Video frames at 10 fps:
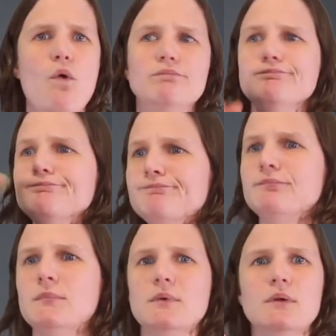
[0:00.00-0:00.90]
hospital
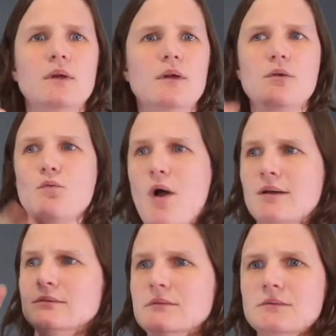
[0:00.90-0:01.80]
appointments
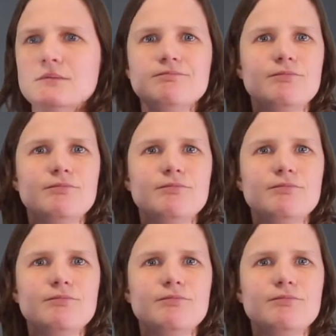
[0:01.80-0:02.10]
or